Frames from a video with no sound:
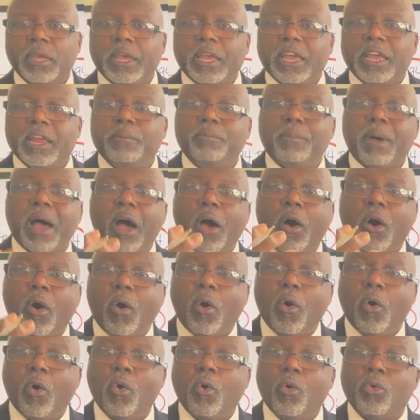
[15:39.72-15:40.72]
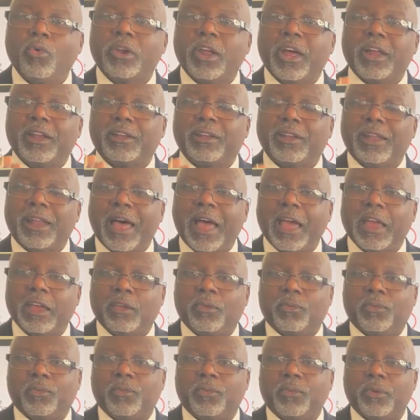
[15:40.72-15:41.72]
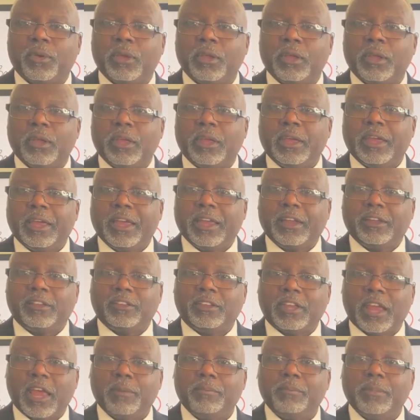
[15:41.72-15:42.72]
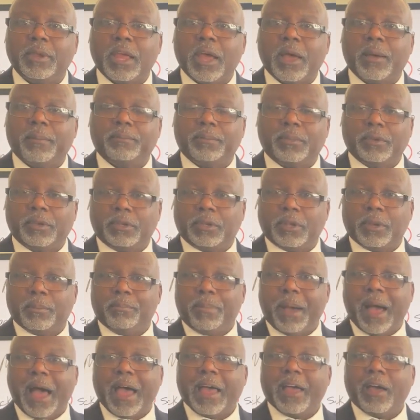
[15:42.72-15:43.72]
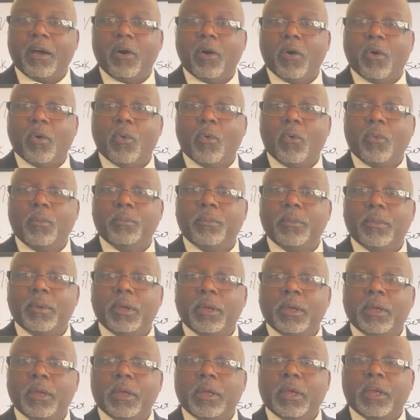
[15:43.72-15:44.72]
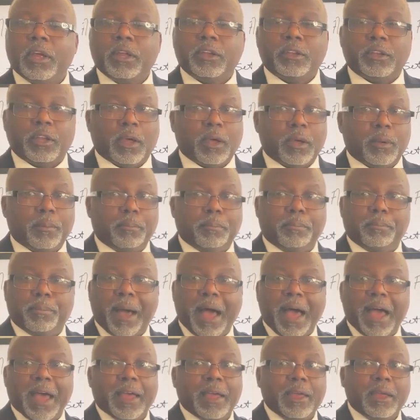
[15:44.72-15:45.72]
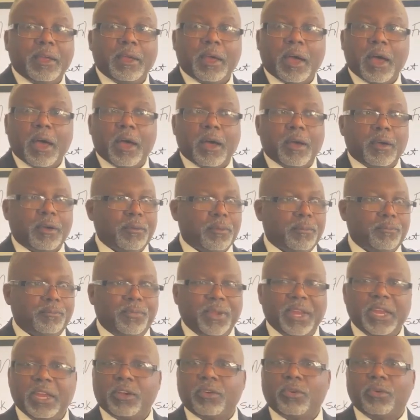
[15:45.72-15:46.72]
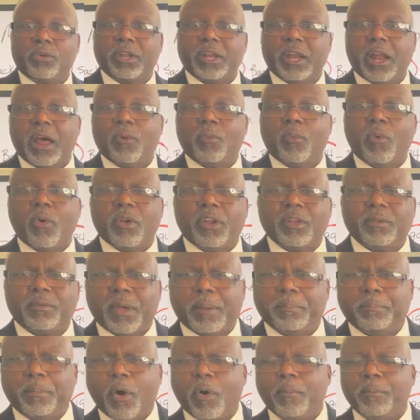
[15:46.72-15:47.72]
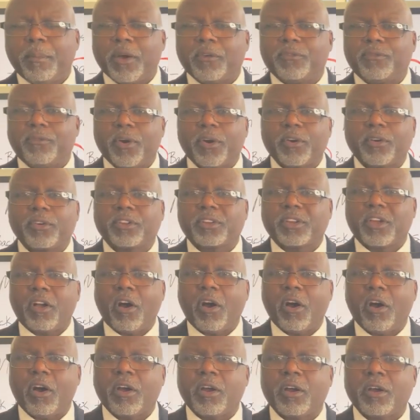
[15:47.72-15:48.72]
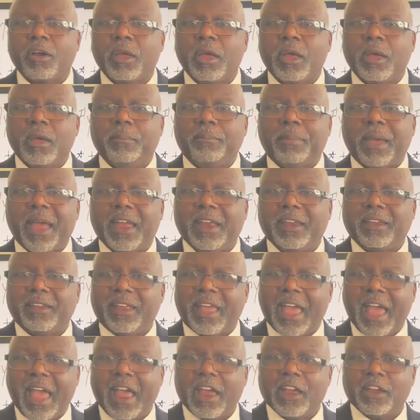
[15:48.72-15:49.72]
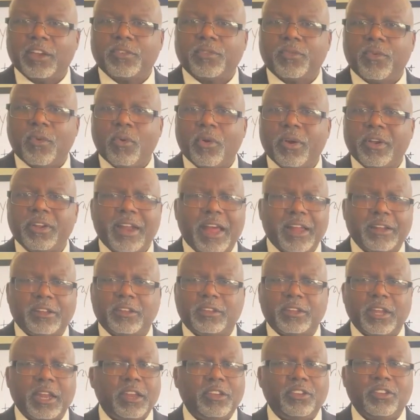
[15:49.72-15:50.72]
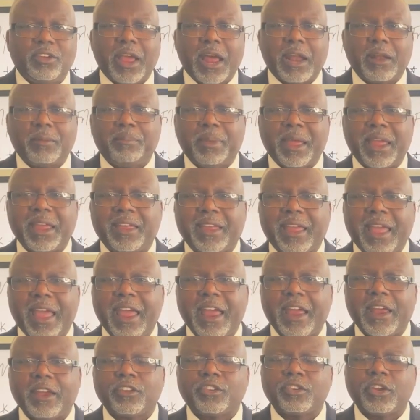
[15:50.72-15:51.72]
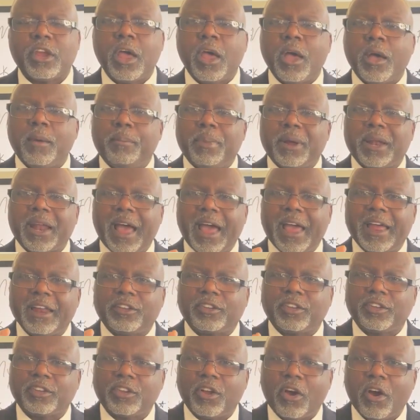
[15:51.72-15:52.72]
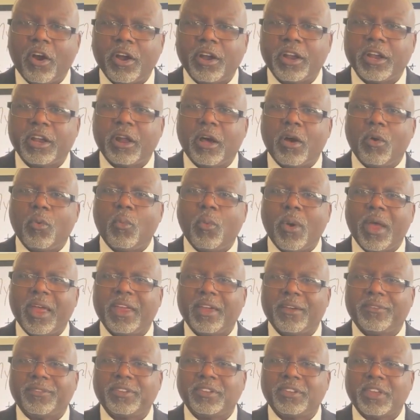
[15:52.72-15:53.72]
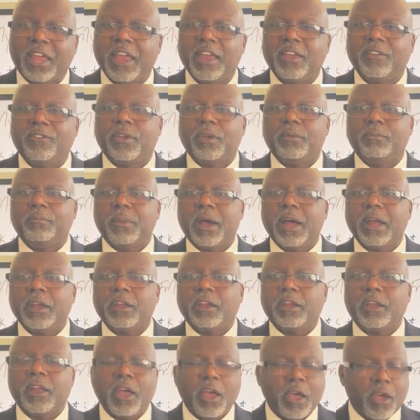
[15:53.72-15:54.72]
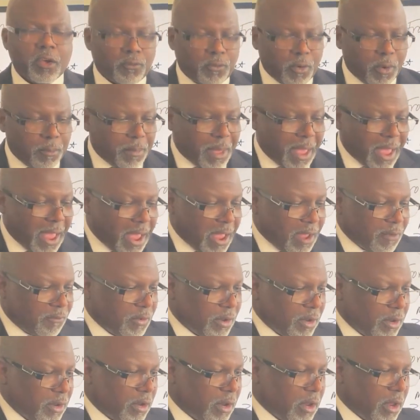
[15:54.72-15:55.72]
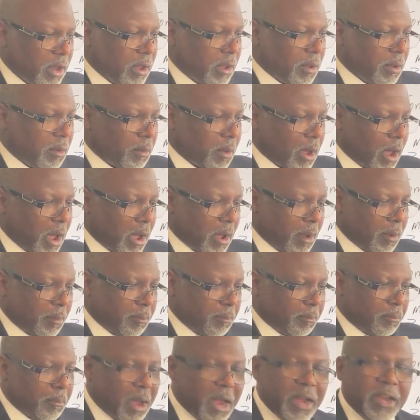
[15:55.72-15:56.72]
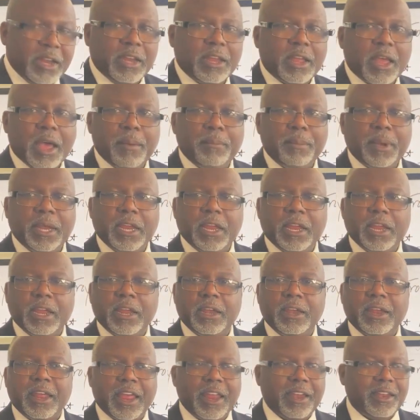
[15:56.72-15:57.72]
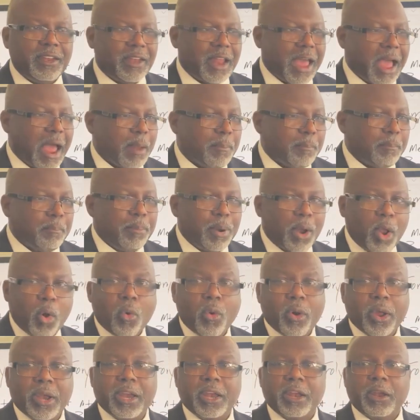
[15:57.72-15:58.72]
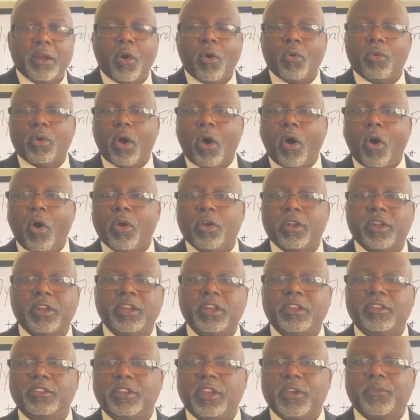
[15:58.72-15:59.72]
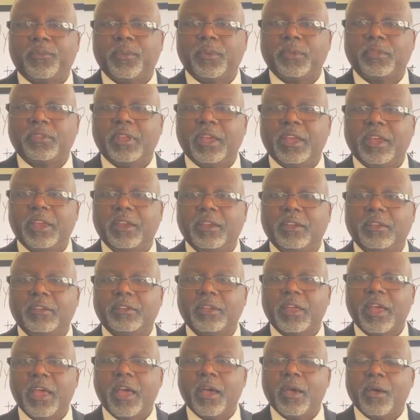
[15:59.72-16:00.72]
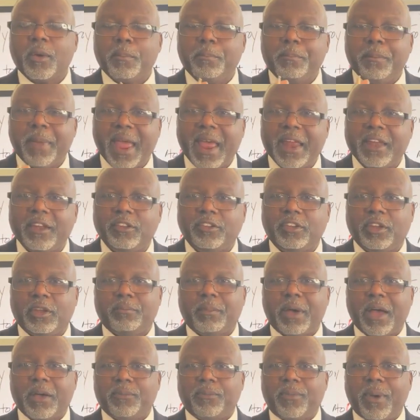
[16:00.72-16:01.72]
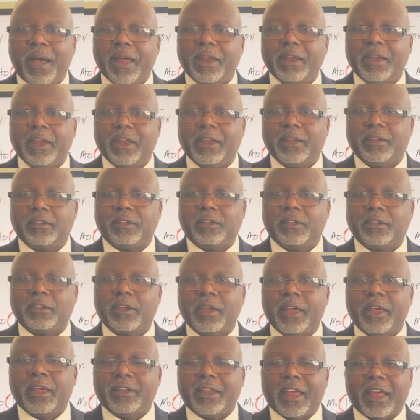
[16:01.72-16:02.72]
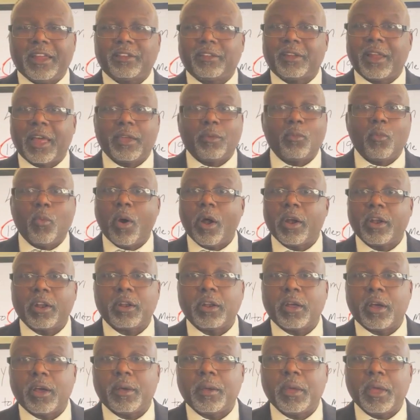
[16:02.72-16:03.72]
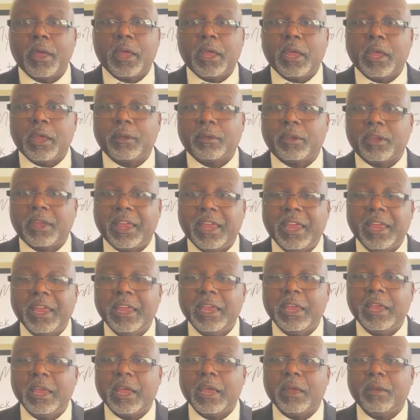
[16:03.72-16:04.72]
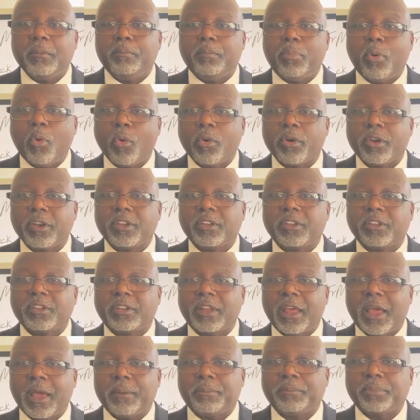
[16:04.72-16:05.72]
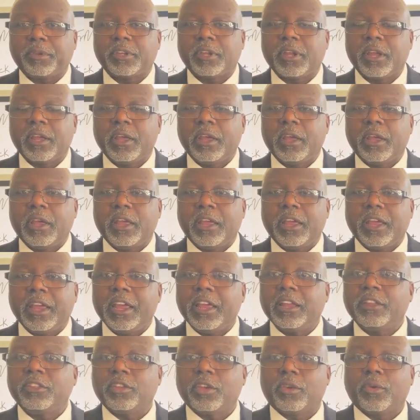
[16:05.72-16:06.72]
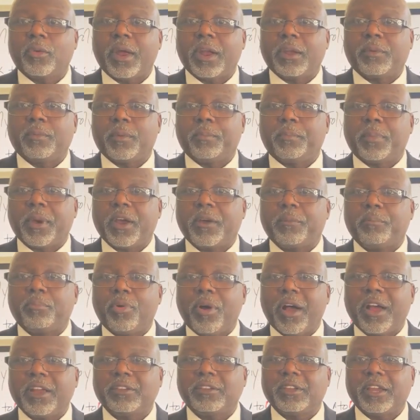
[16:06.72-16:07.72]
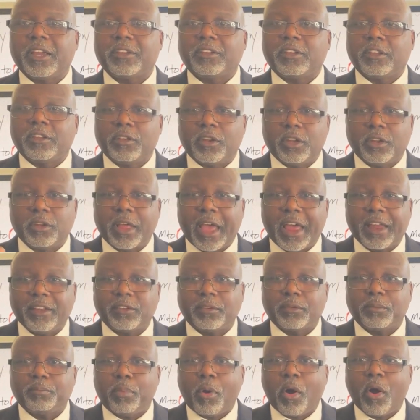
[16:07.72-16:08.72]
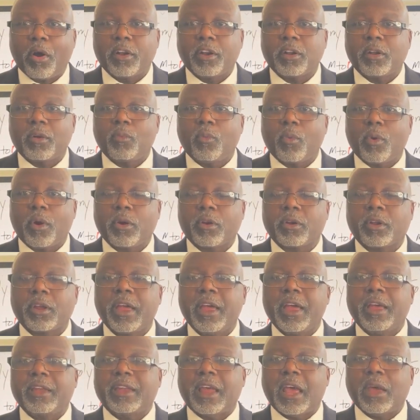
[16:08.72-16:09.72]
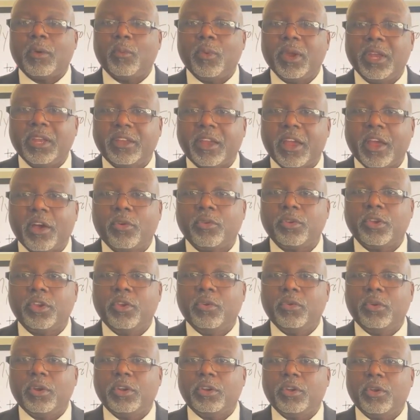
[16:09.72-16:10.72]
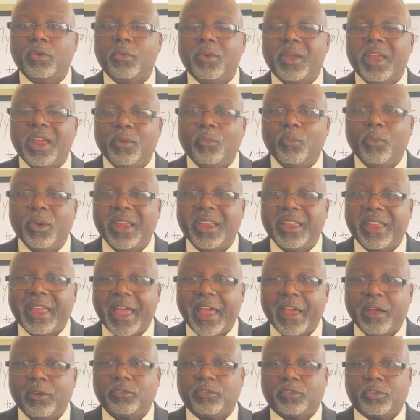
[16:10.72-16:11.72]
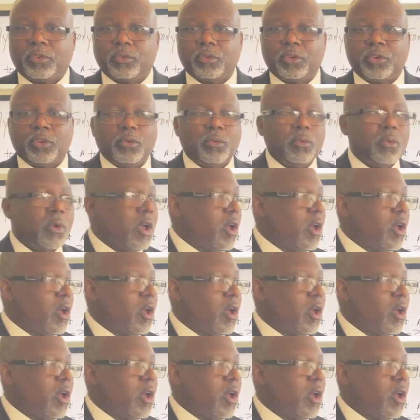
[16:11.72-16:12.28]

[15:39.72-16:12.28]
in my own life, it set me up to buy a home, to buy a vehicle that I wanted. I bought my first car, paid cash for it. Not to say that you got to pay cash, but I had started a way of saving money from having money coming in and not blowing it on all of these different things. Managing my finances. That's like one of the key important steps in the credit repair process, and that's part of the work that we tell you to do, and we counsel you